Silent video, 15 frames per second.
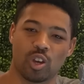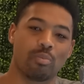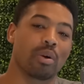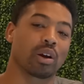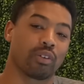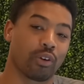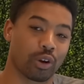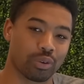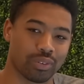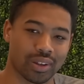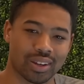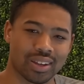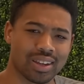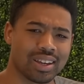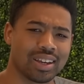You might have heard of
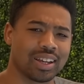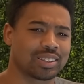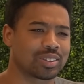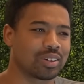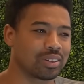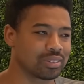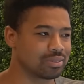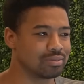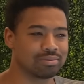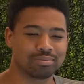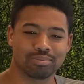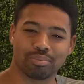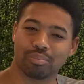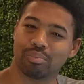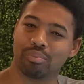it. It's called
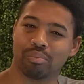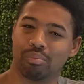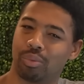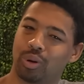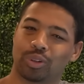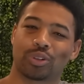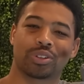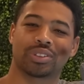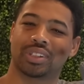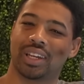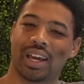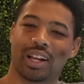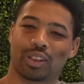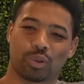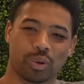Baldur's
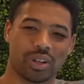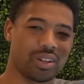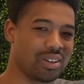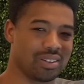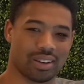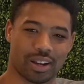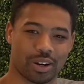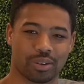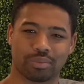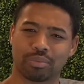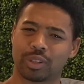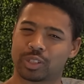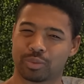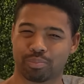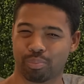Gate three. I know,
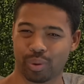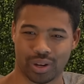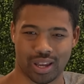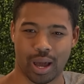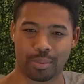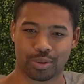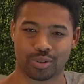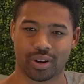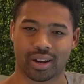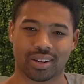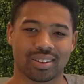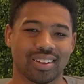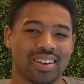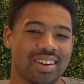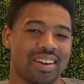it's pretty
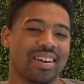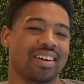abstract.